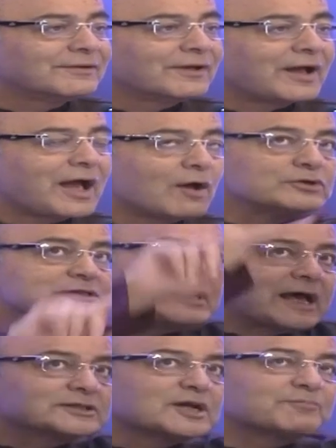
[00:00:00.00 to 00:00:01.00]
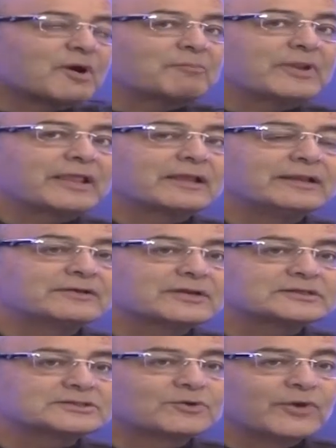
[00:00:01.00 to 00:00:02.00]
How is larger public
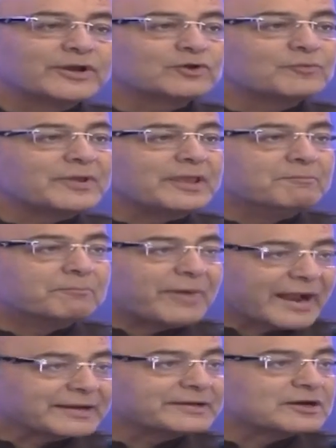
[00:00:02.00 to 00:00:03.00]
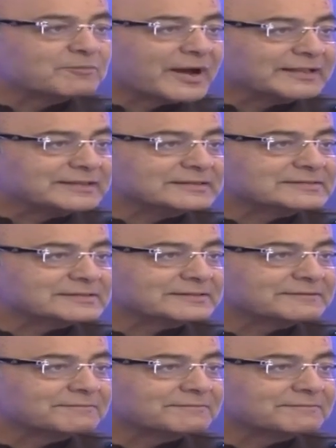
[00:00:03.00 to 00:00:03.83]
interest going to be impacted by this?